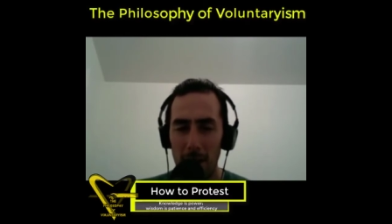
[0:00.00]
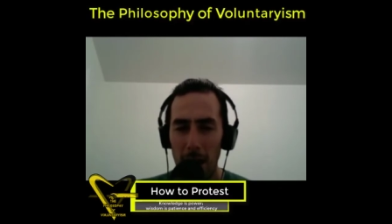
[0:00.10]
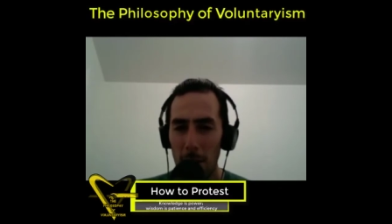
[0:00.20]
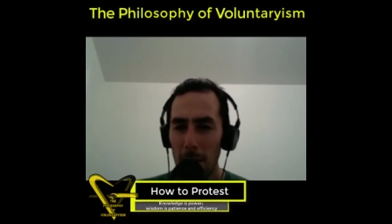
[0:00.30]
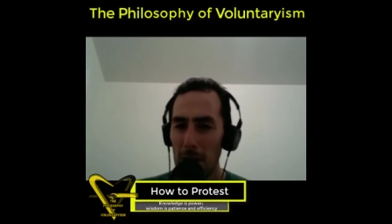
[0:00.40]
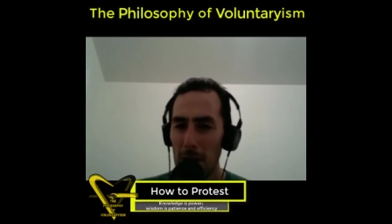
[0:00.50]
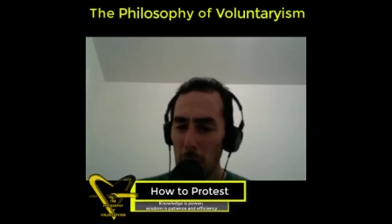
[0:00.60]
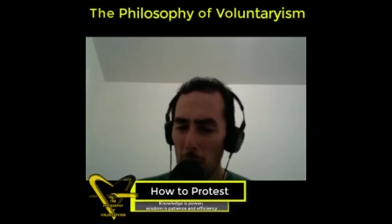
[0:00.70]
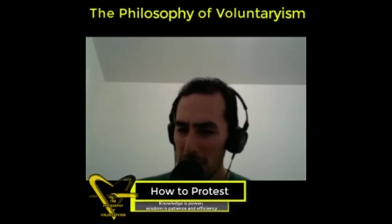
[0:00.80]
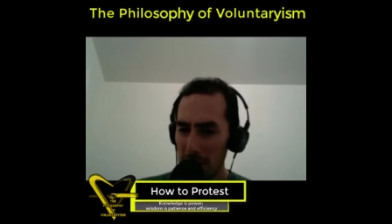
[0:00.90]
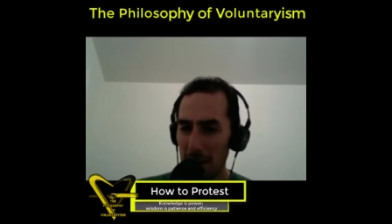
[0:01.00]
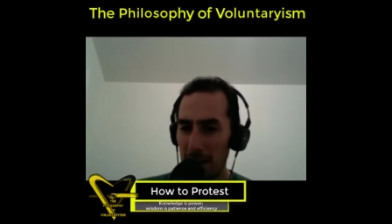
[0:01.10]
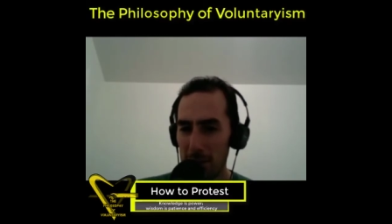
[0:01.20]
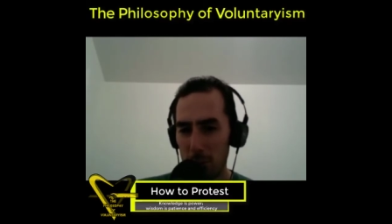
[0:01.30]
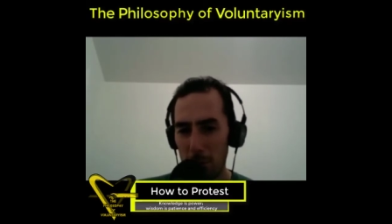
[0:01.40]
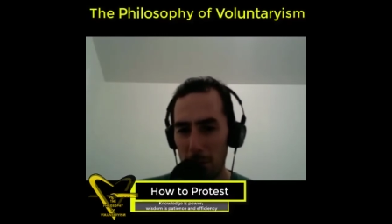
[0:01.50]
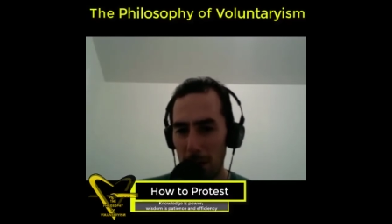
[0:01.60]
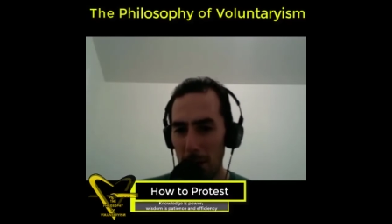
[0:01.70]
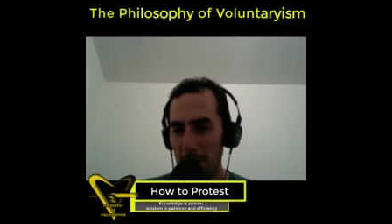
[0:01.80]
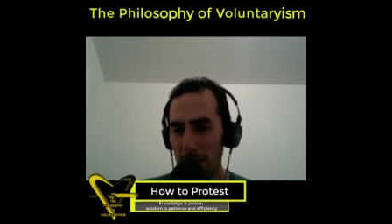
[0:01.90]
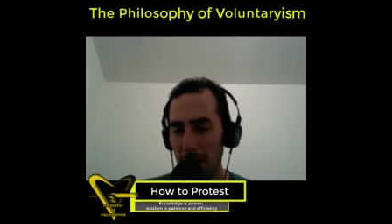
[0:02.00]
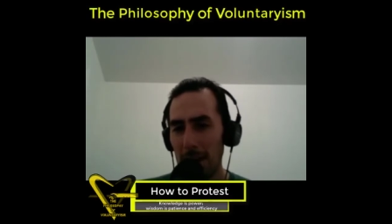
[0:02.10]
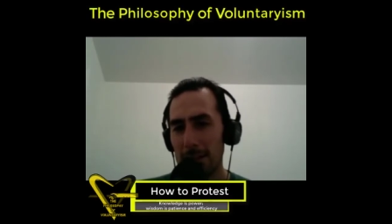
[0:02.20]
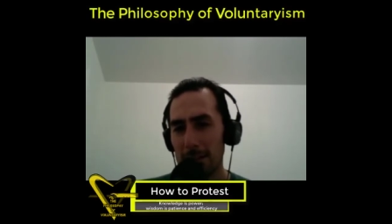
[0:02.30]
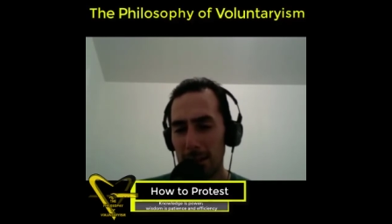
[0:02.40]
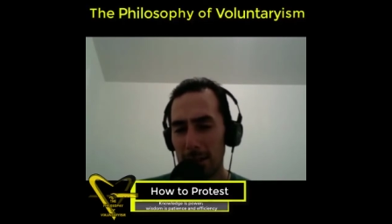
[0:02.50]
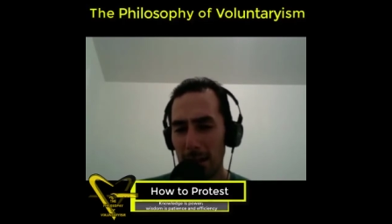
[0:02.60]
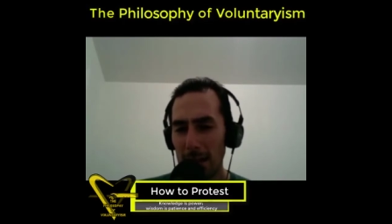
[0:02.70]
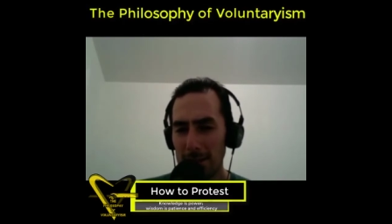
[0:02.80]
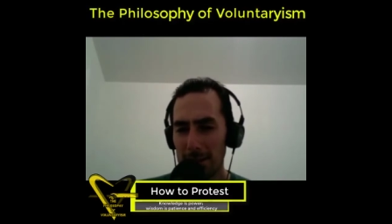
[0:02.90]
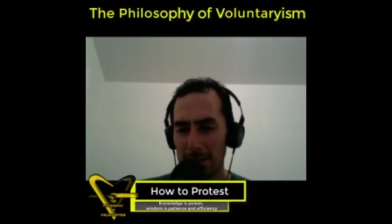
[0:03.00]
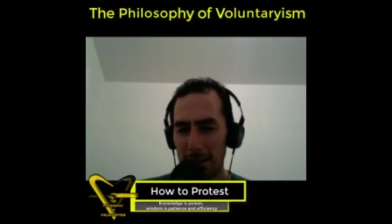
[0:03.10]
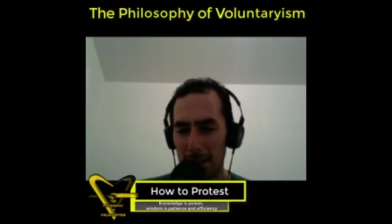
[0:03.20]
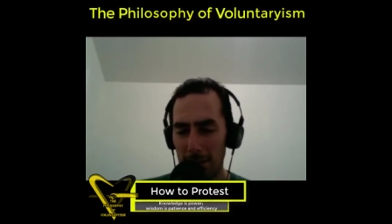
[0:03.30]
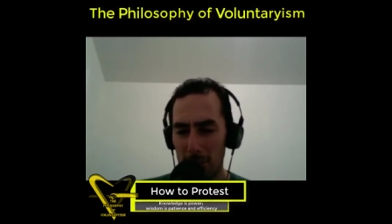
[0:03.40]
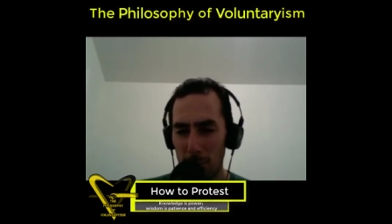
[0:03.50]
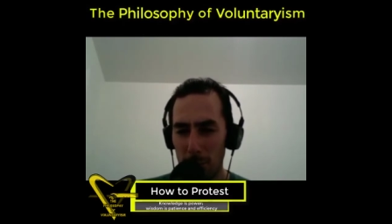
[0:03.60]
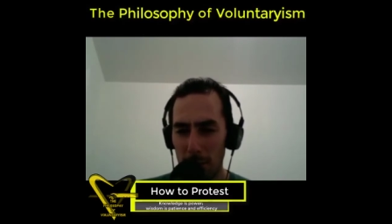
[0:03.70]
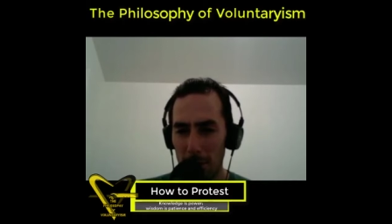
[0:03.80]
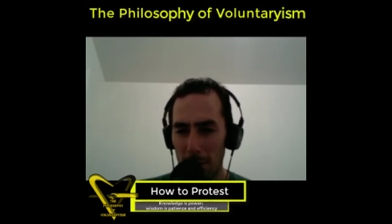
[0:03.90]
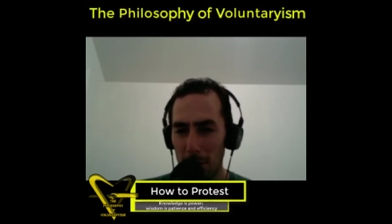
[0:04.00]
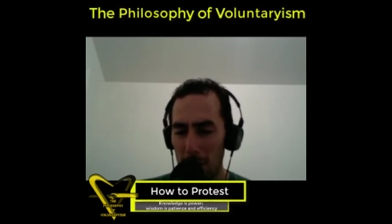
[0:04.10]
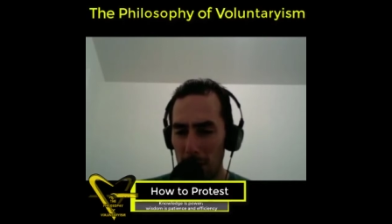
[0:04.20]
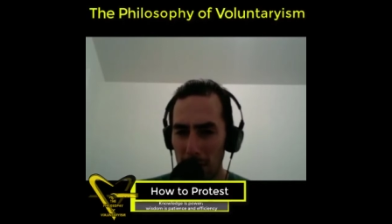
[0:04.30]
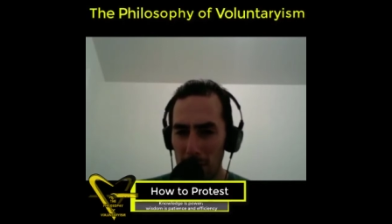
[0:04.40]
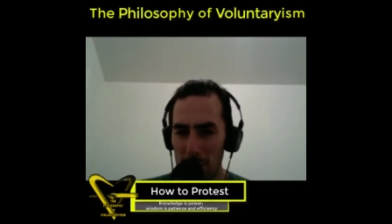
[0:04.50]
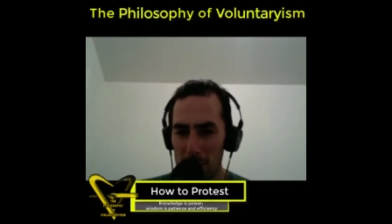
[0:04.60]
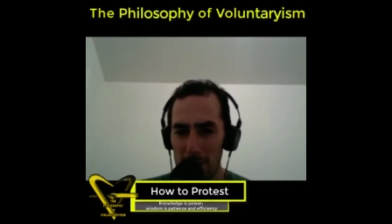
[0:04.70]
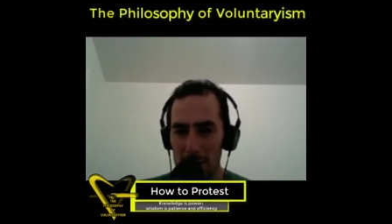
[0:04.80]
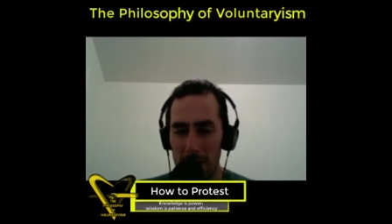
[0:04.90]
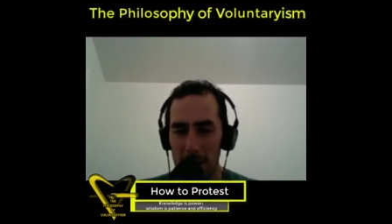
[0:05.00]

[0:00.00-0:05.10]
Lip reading: How many laws did he actually repeal? How many taxes did he actually repeal? How many regulations?